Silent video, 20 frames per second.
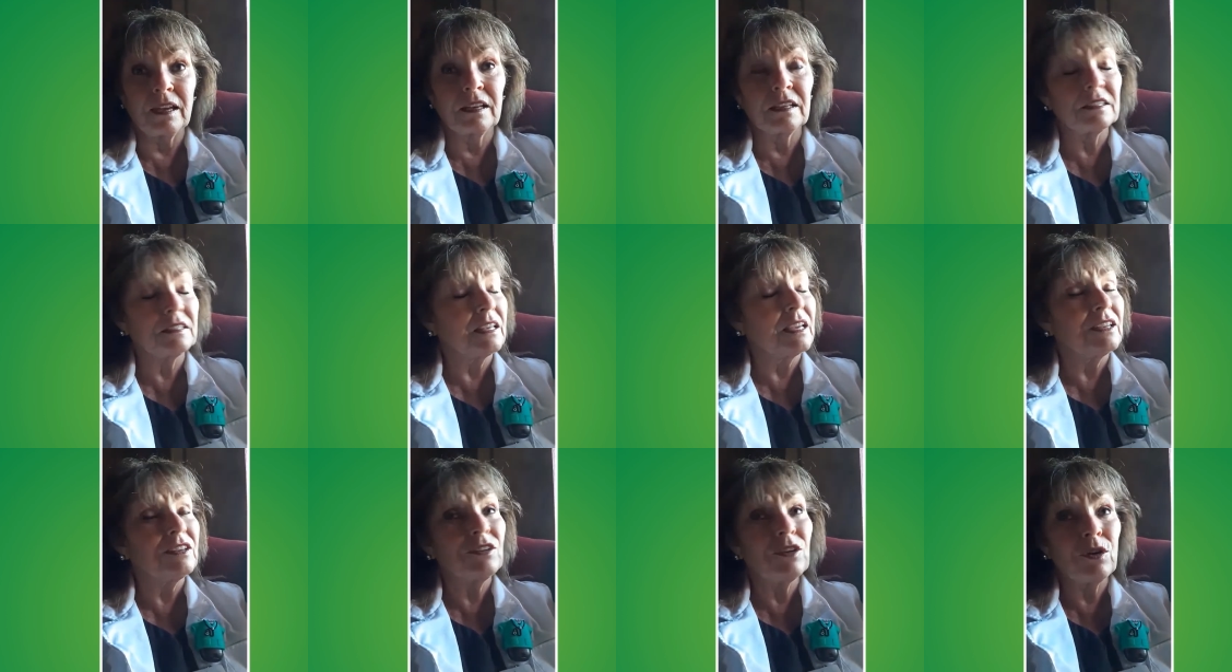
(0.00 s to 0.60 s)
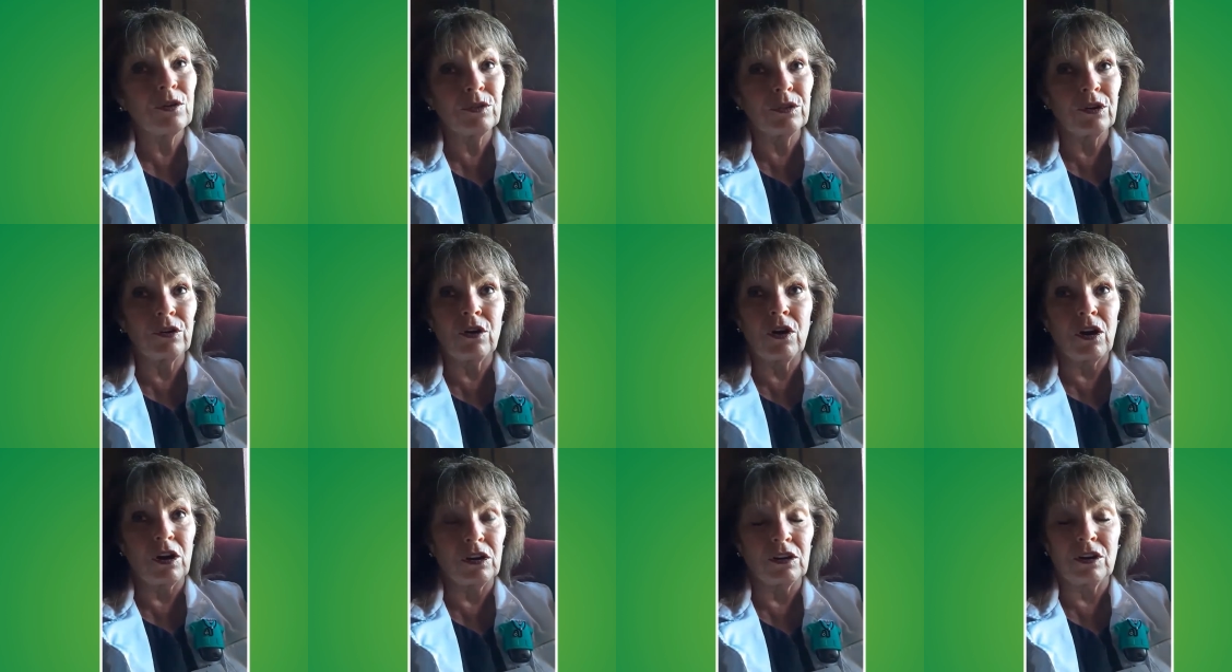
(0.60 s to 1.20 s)
because I know they're
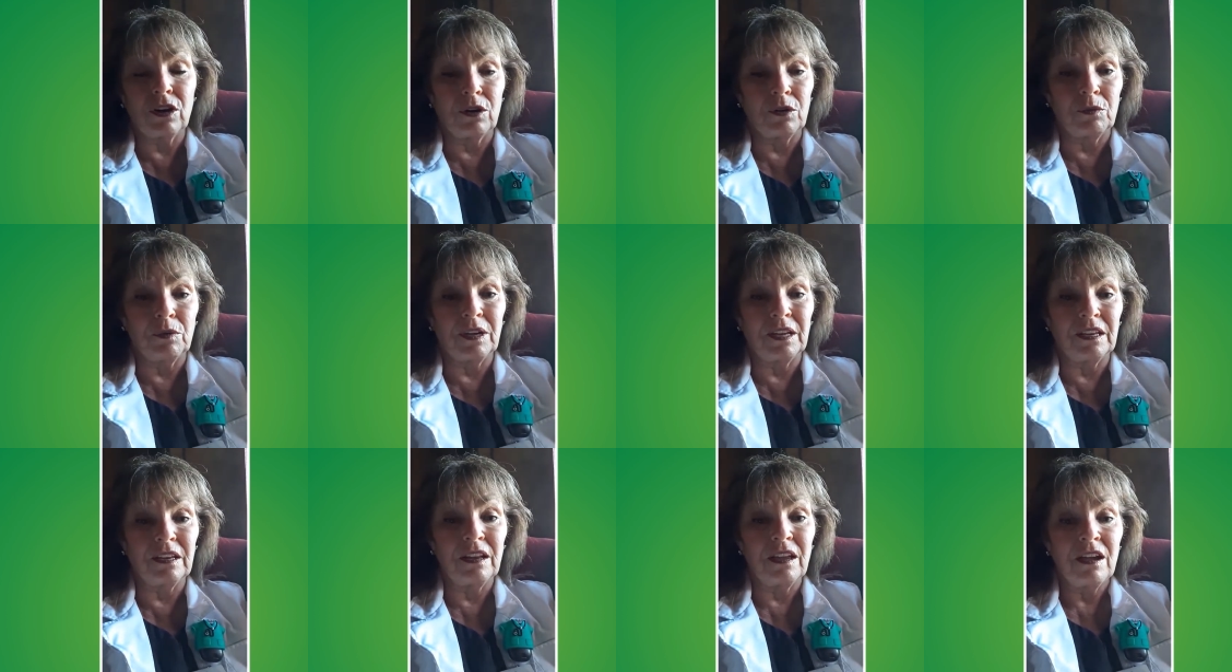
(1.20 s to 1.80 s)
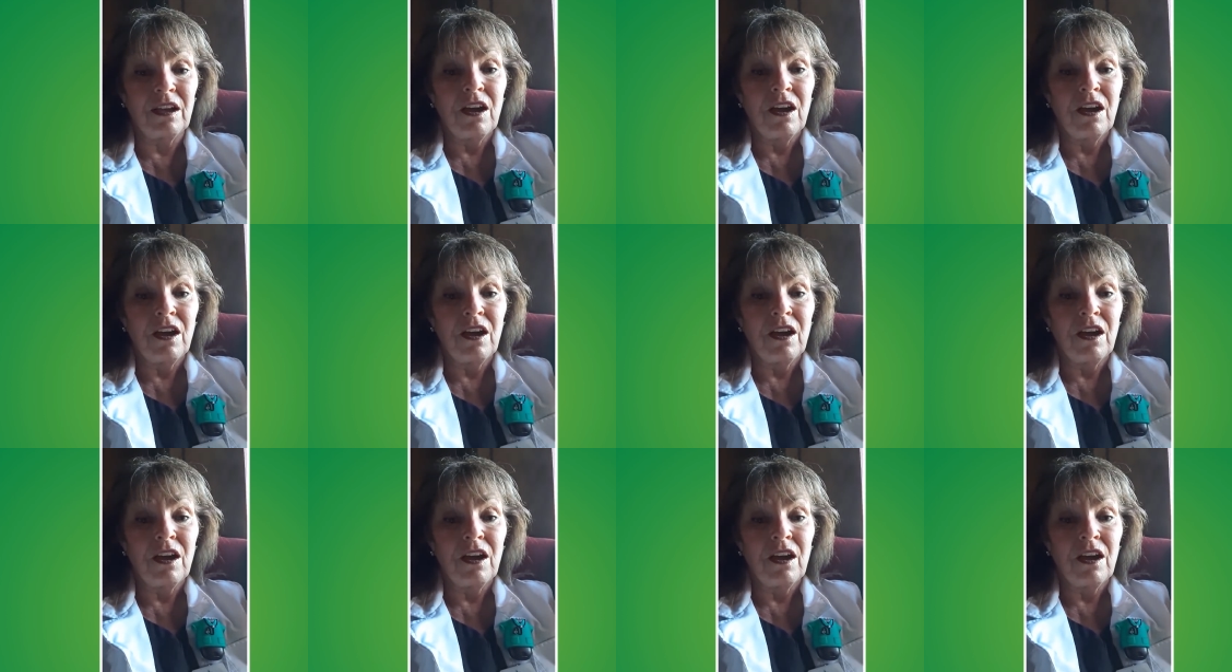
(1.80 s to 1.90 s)
ongoing,